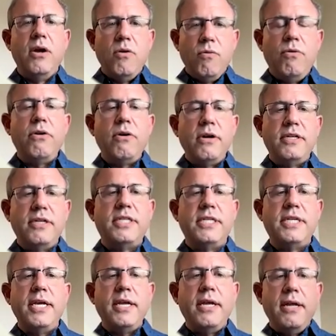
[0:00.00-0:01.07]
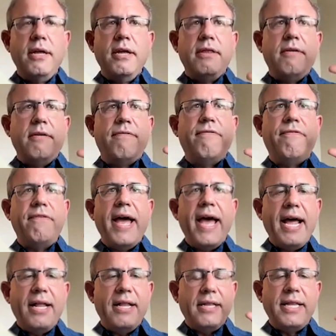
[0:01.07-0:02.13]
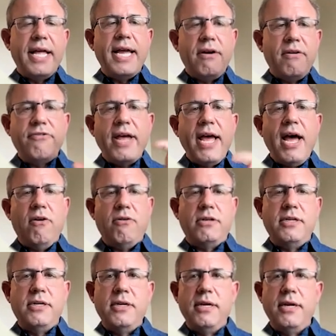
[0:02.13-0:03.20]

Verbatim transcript: We're going to see the fat layers out.